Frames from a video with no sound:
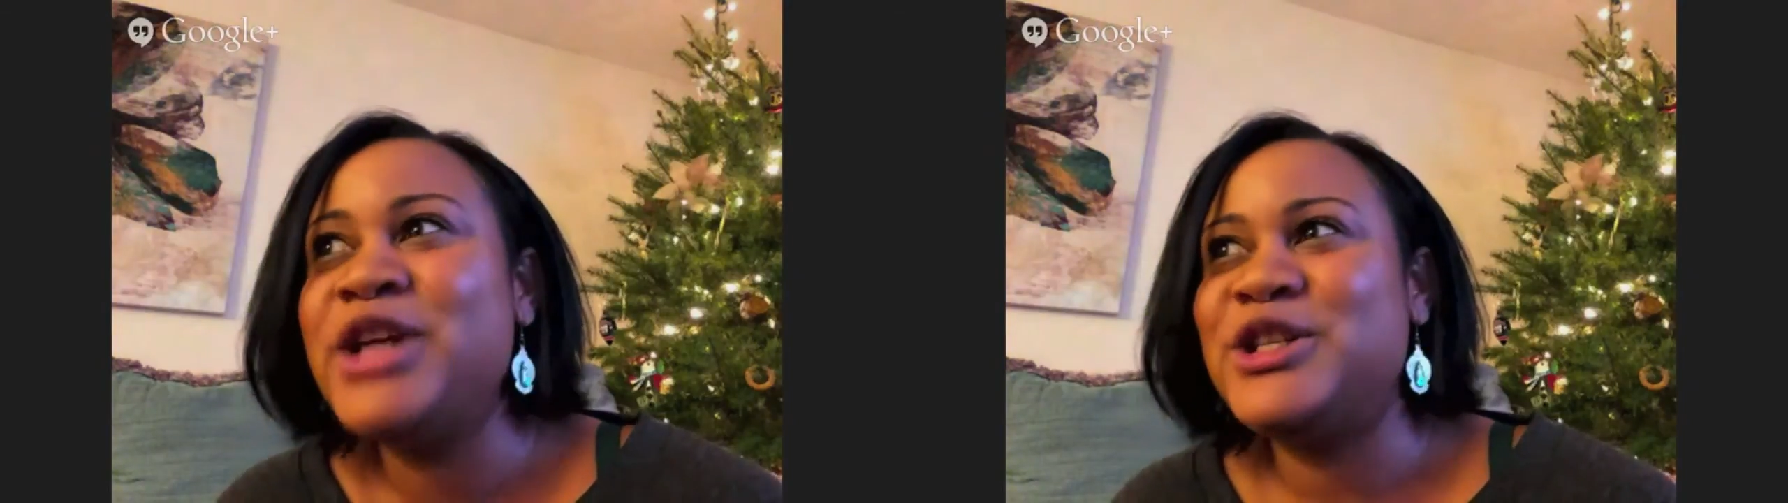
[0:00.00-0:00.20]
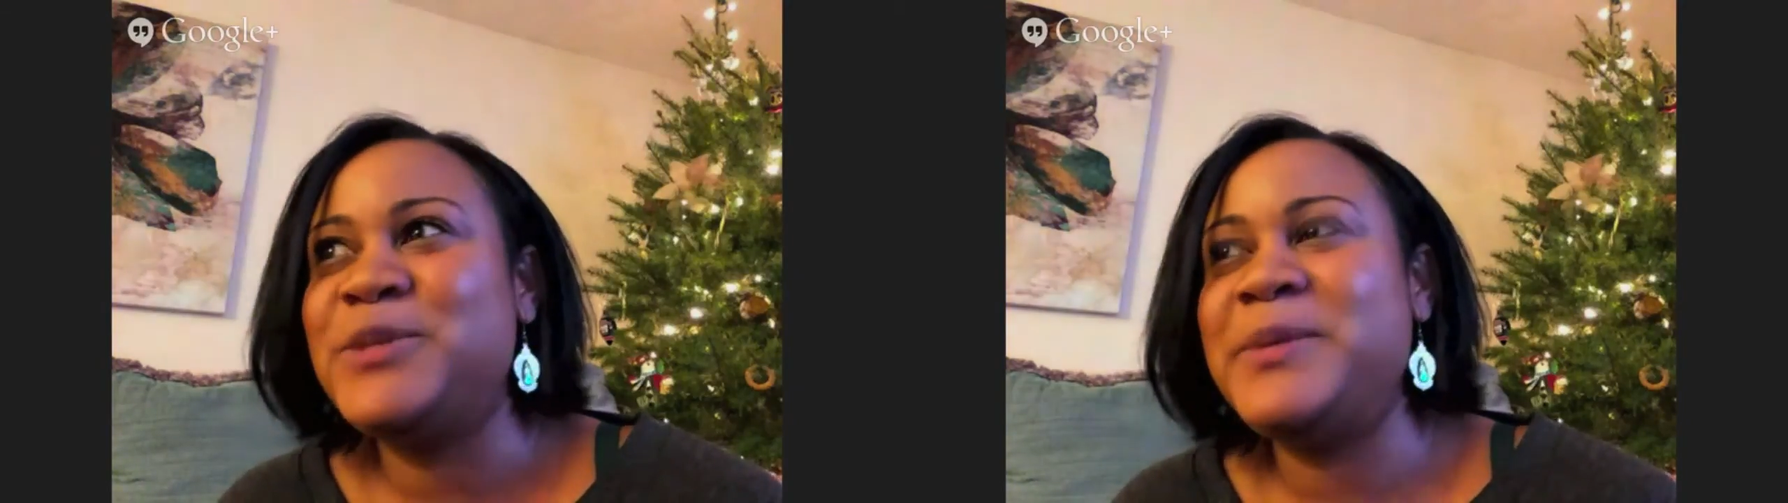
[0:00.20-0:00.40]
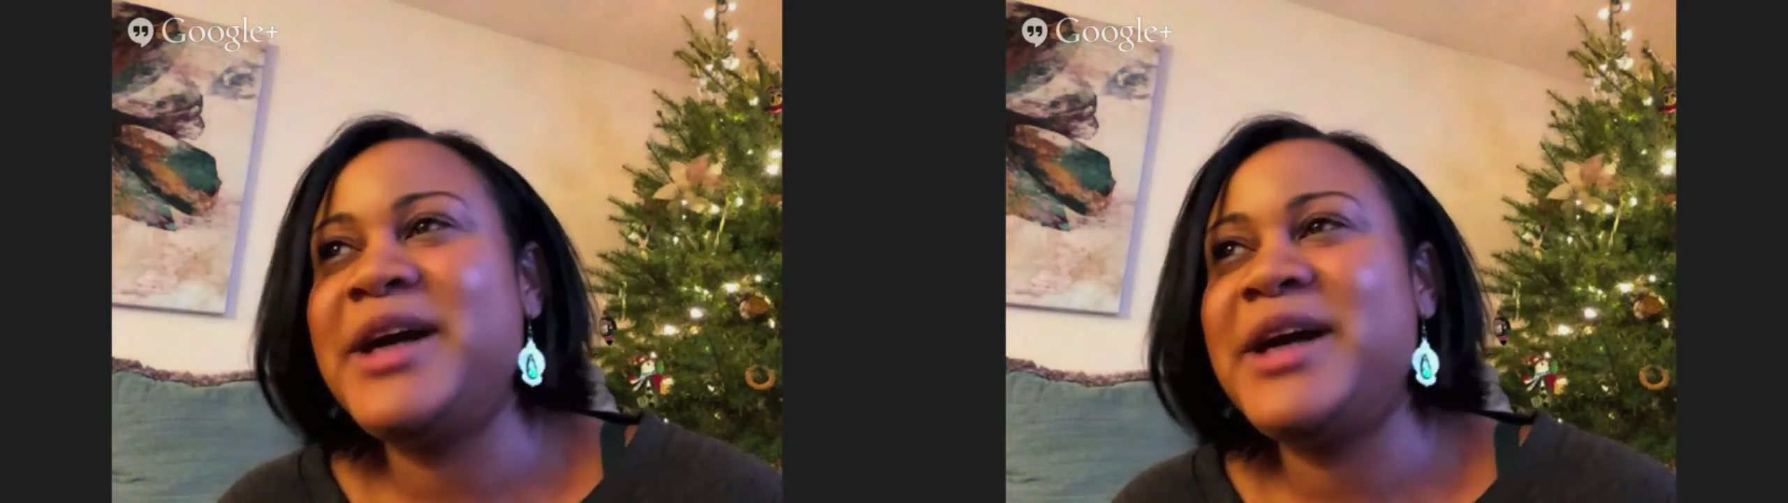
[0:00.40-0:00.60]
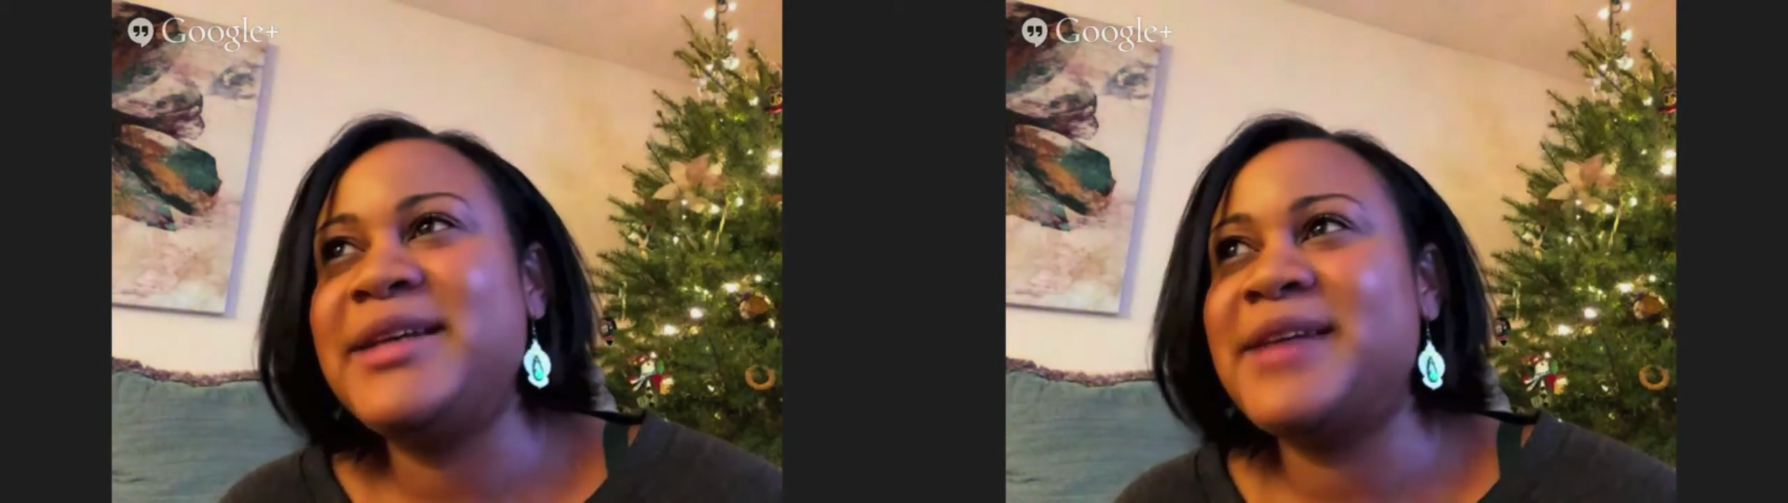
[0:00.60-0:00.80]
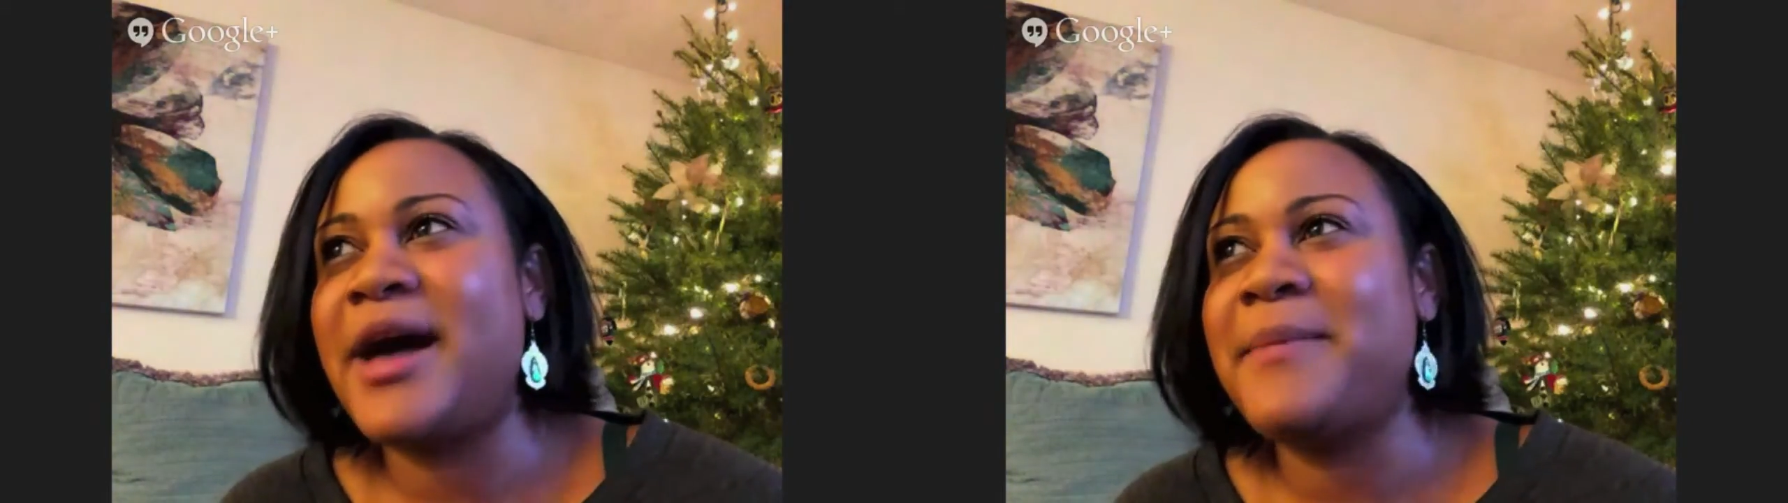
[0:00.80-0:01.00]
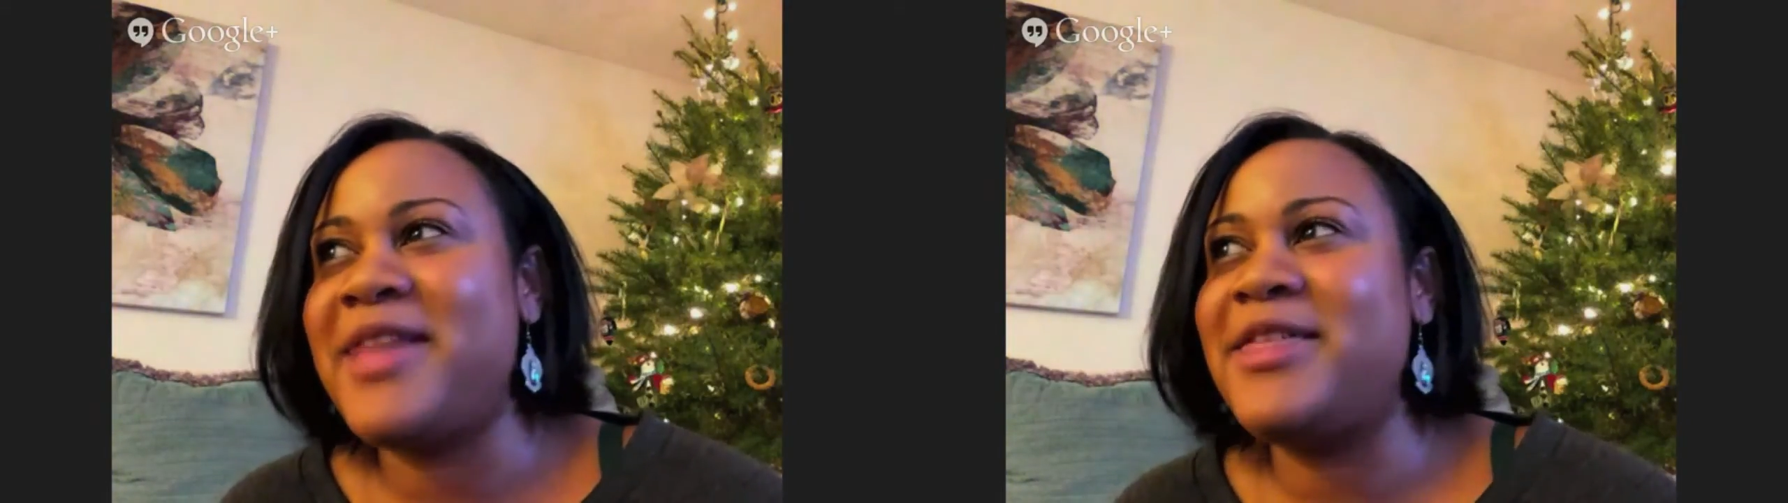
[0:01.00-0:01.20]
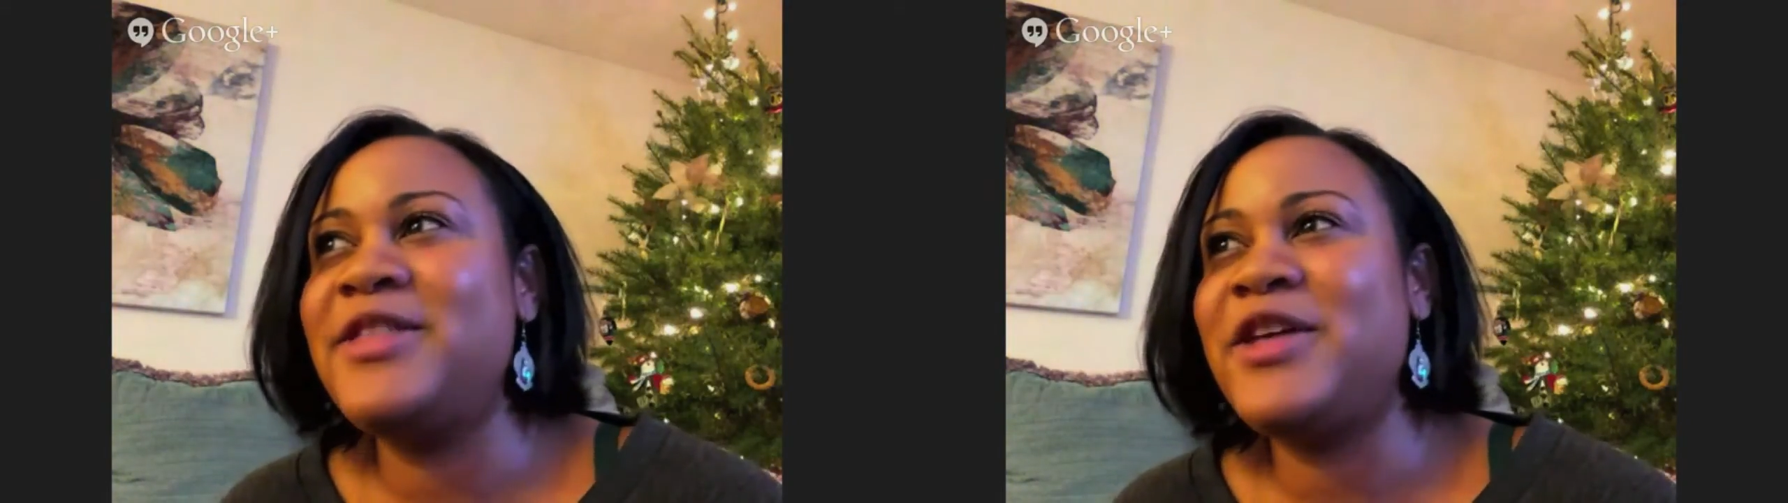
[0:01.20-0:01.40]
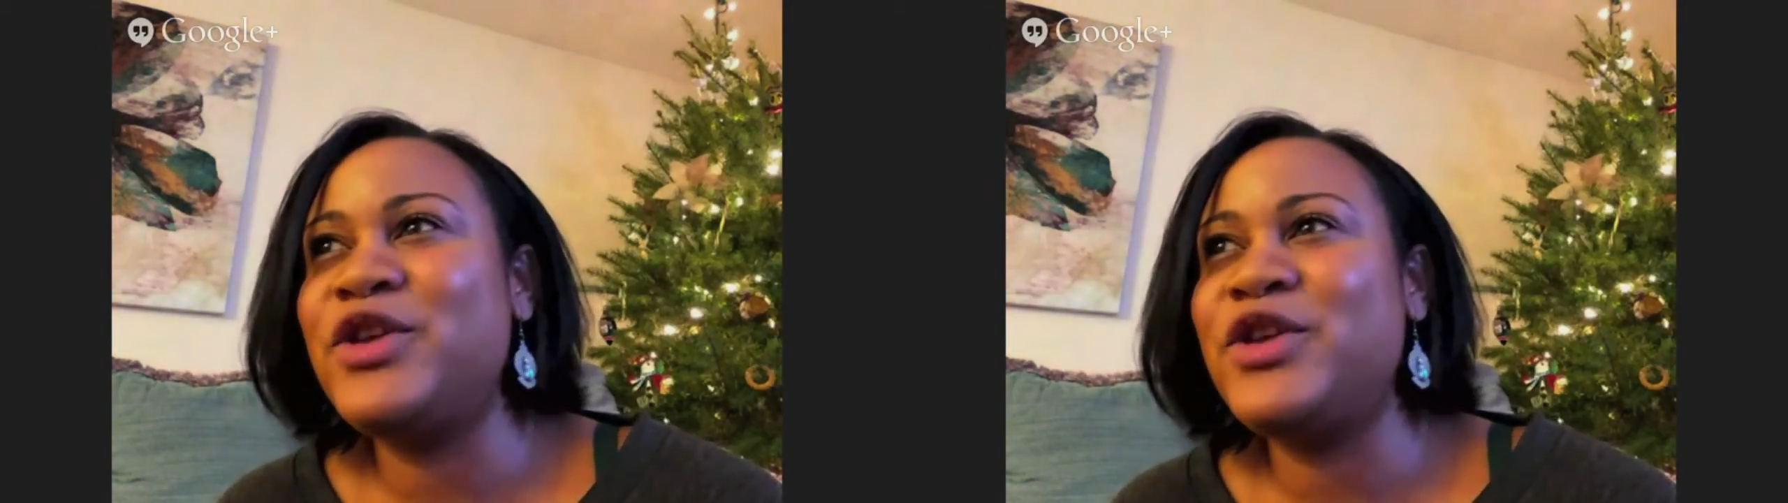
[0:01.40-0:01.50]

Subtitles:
just because I think